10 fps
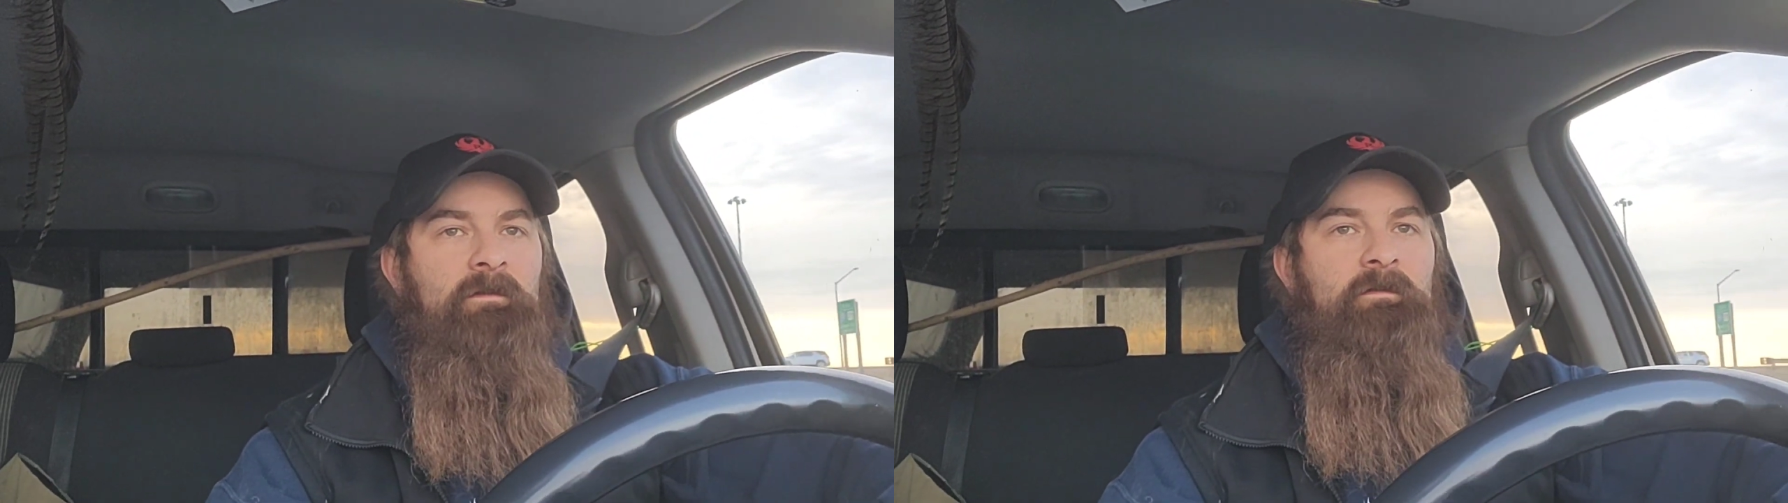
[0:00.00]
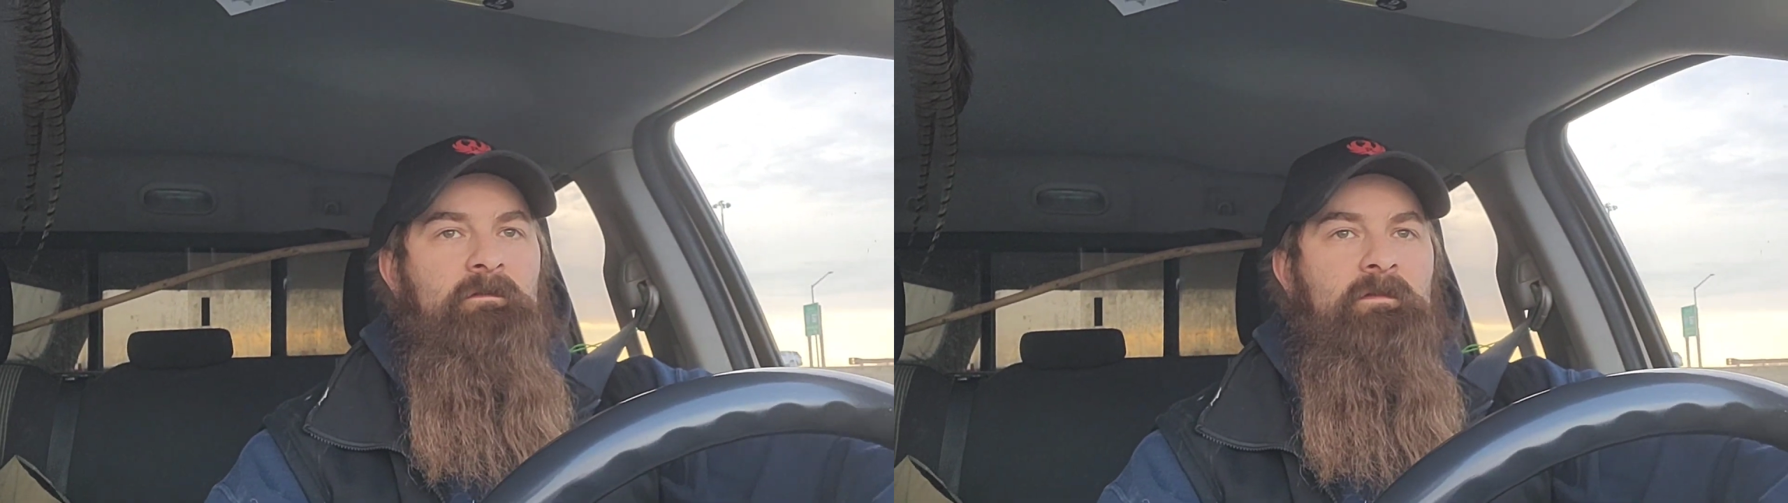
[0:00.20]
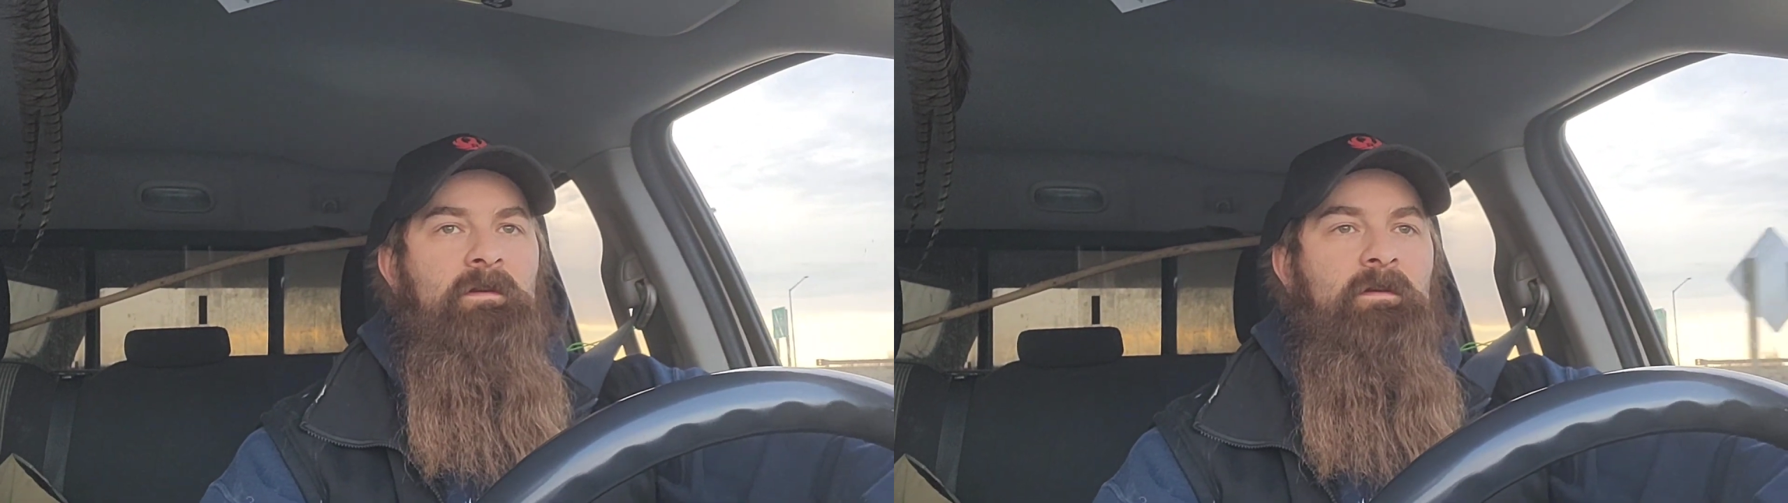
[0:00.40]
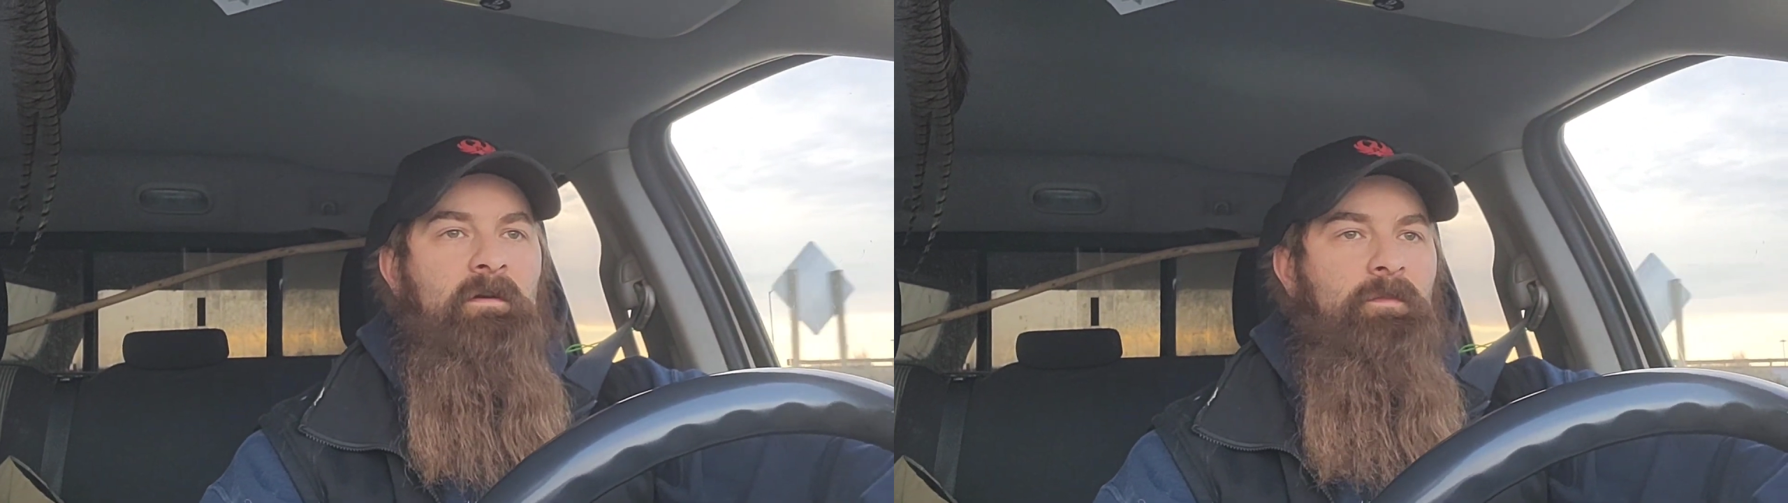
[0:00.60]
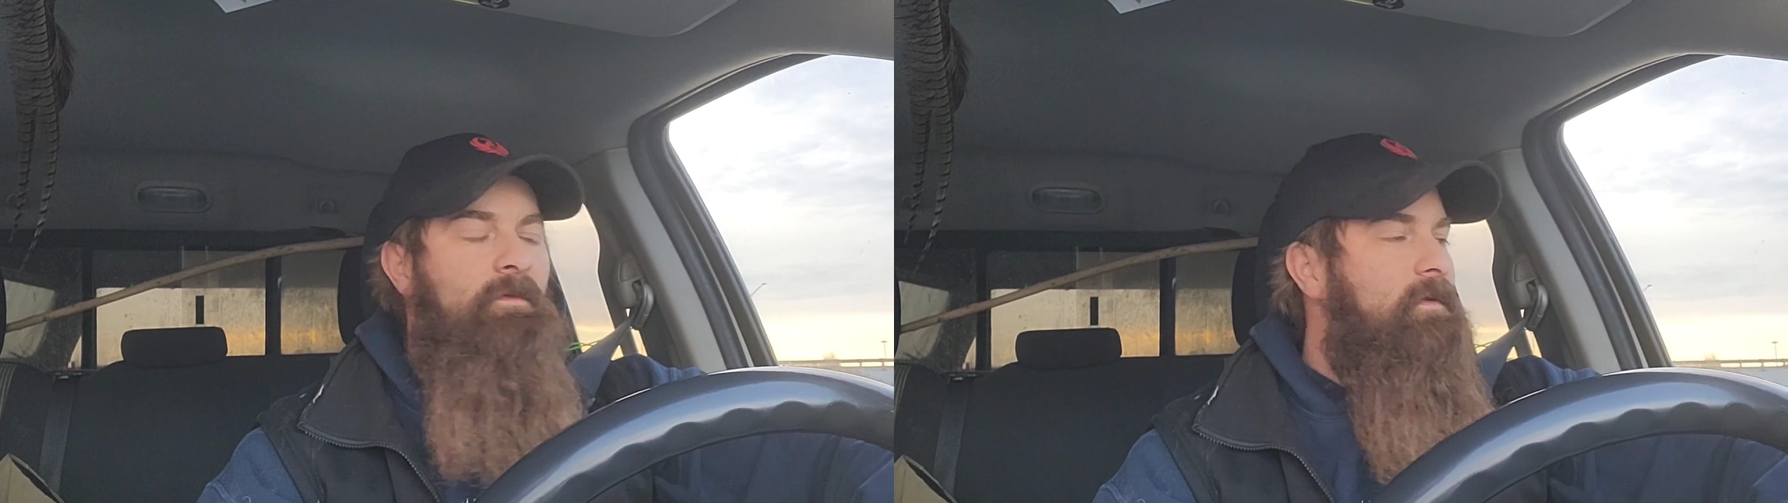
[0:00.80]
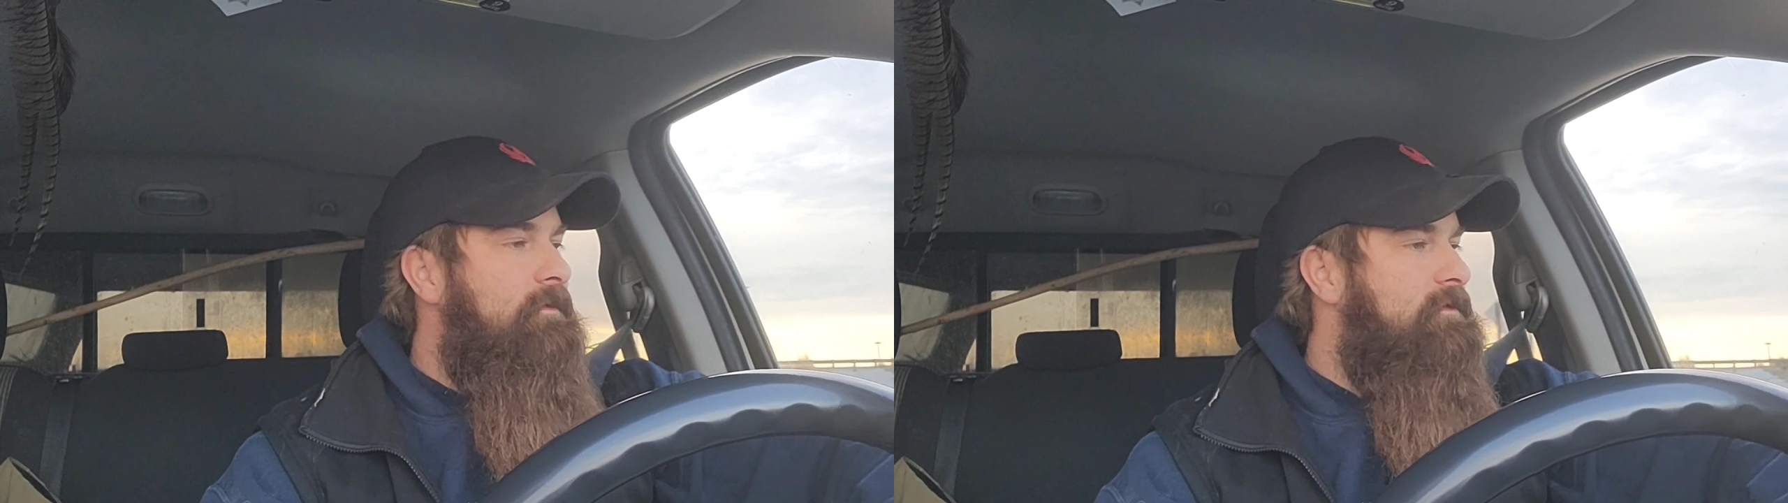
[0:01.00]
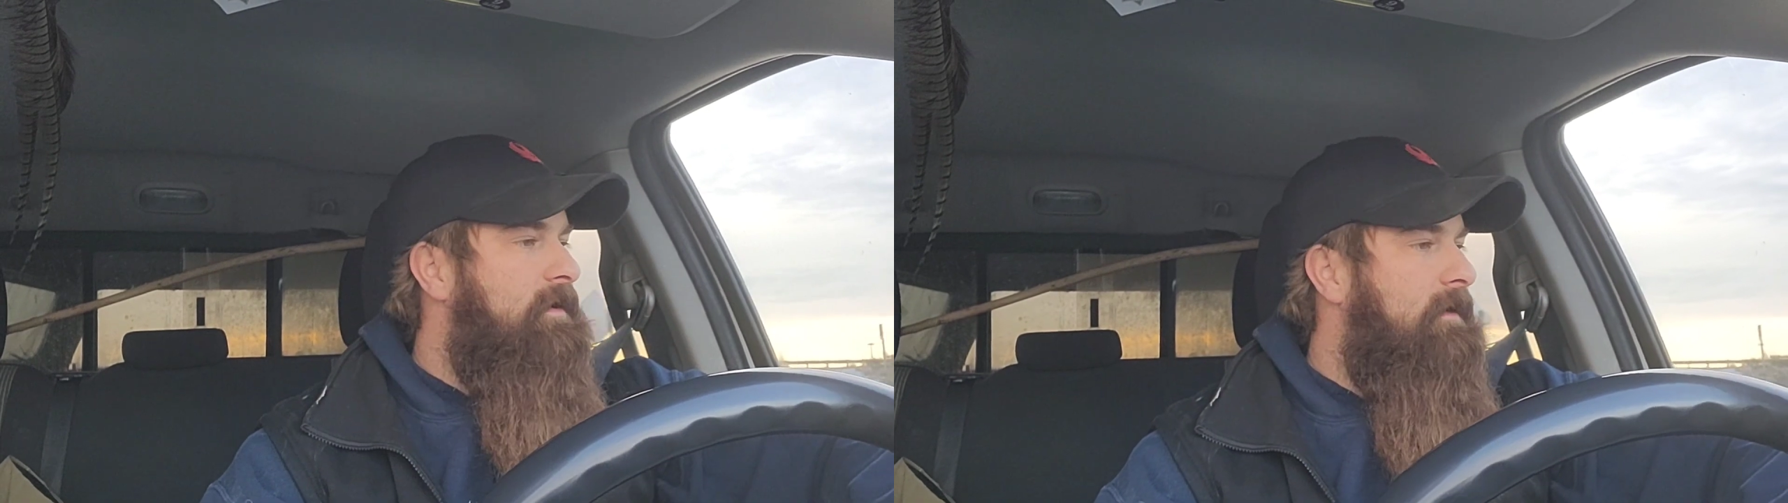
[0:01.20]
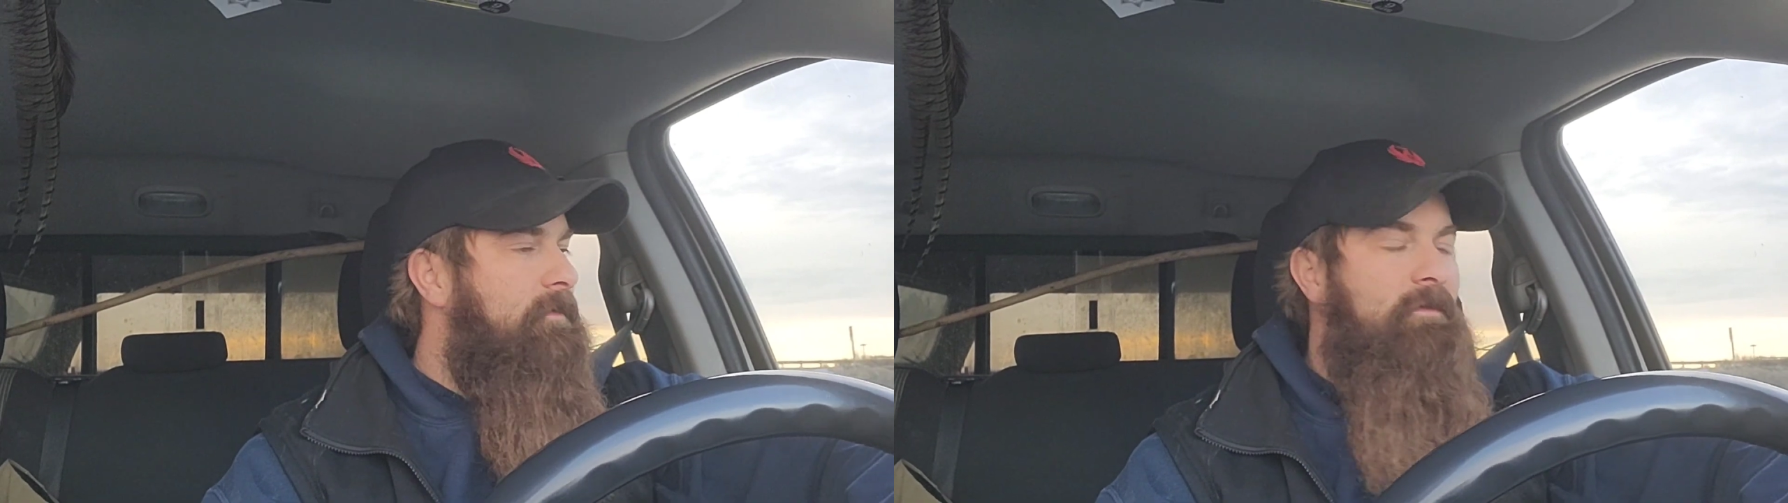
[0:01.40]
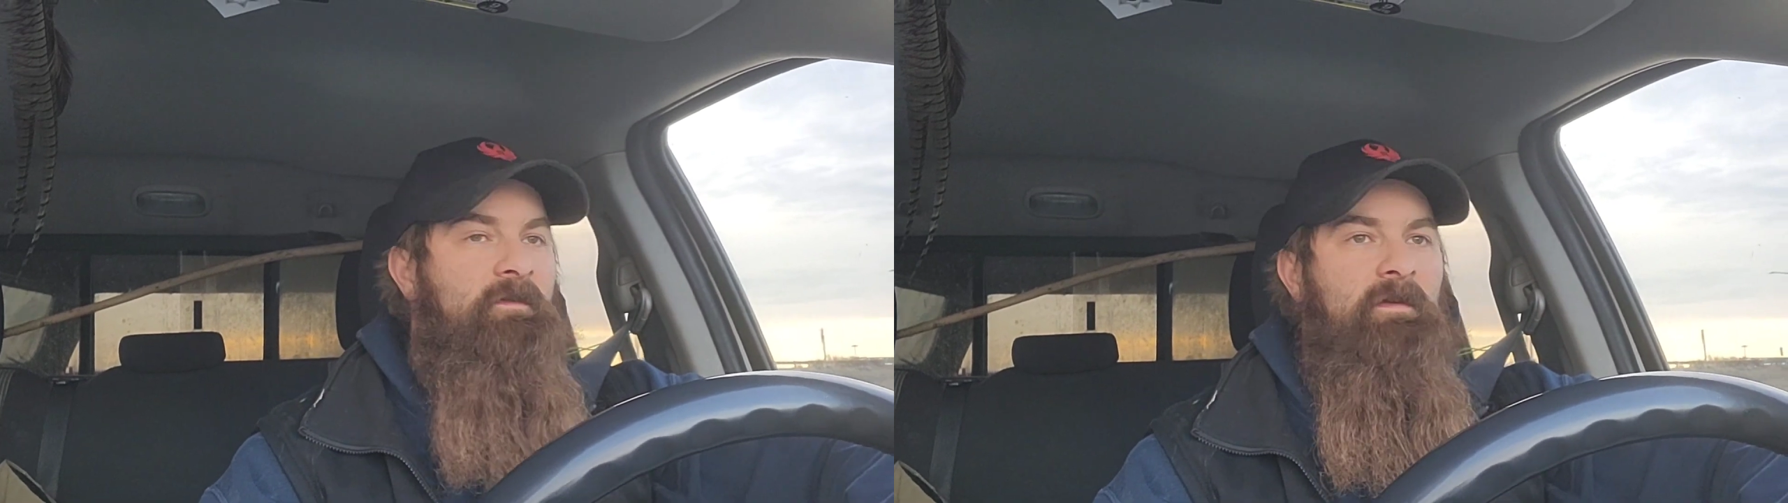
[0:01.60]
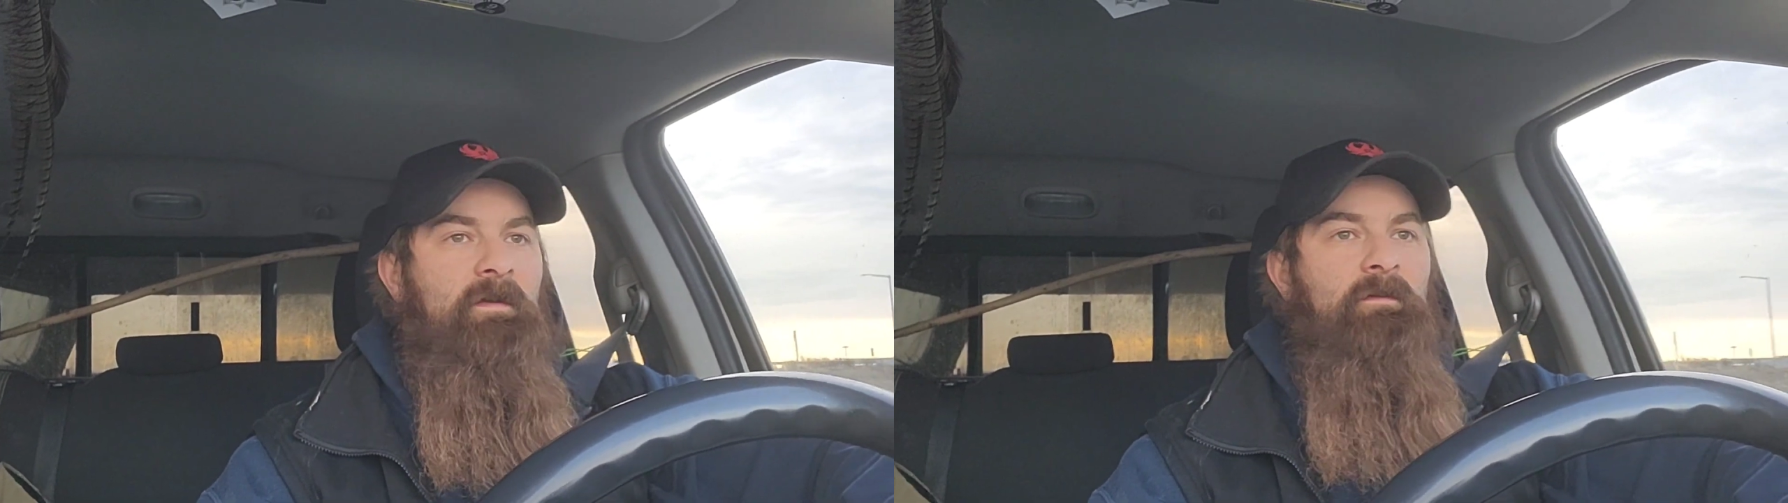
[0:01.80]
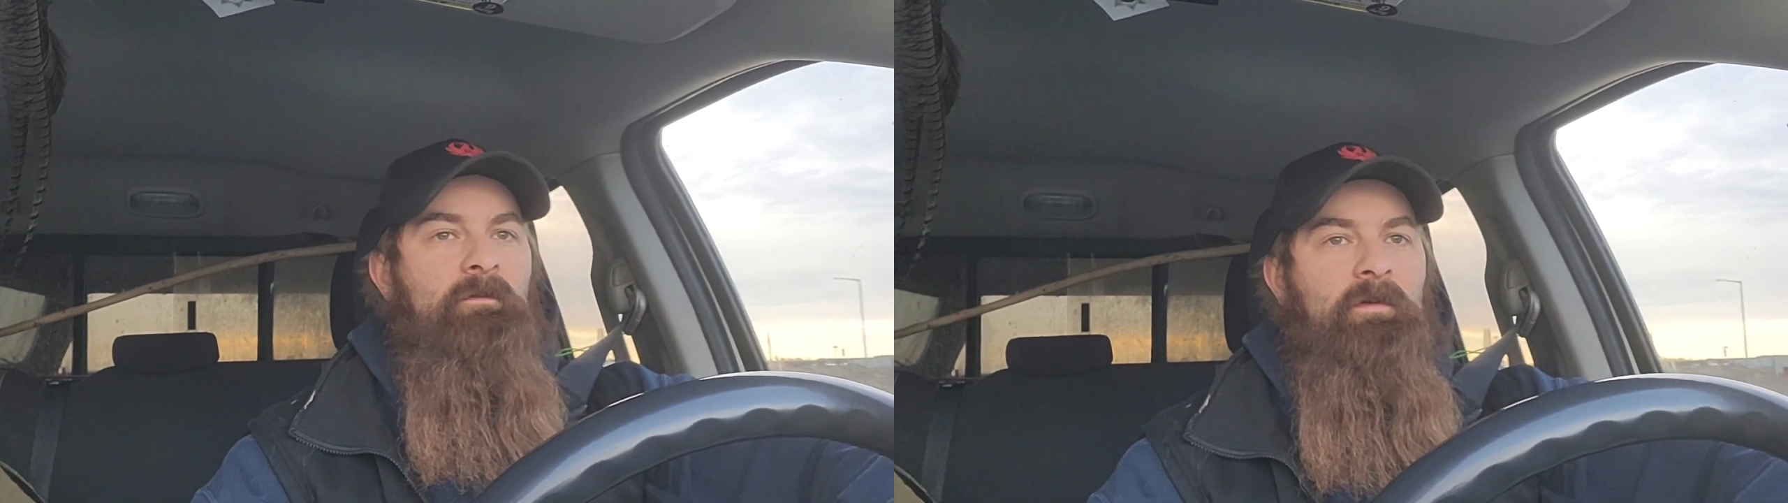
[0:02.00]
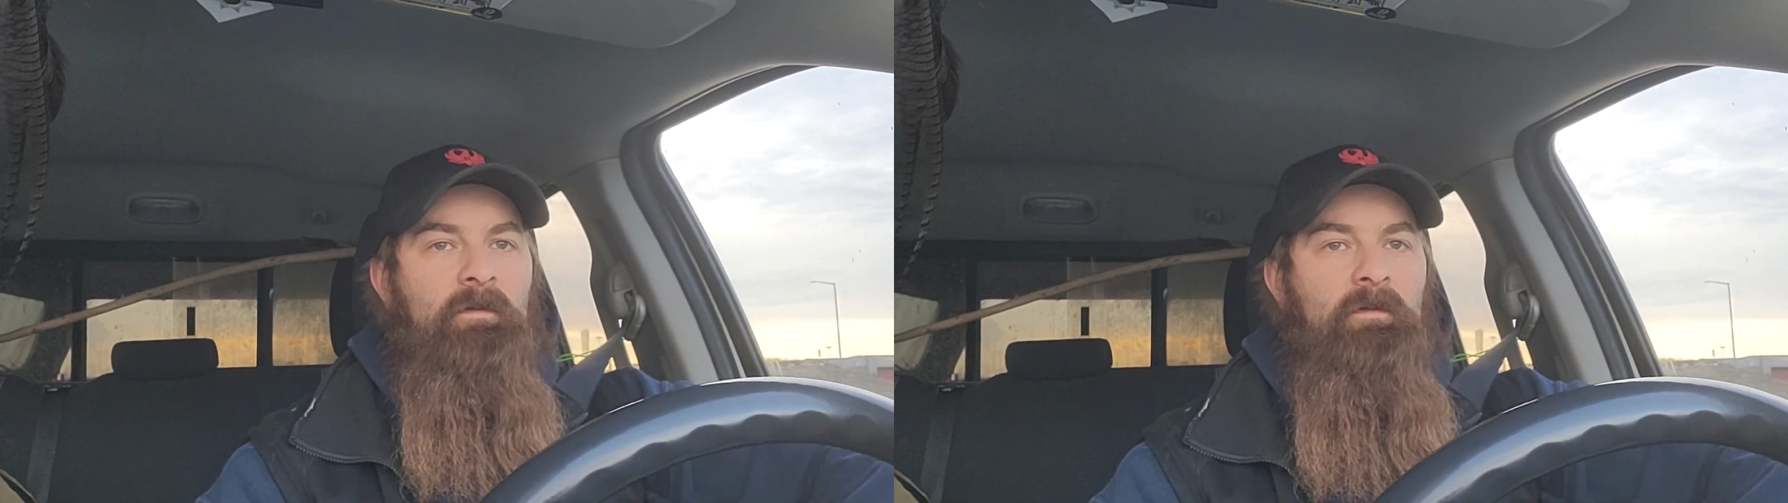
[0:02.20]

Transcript: Just trappers together and we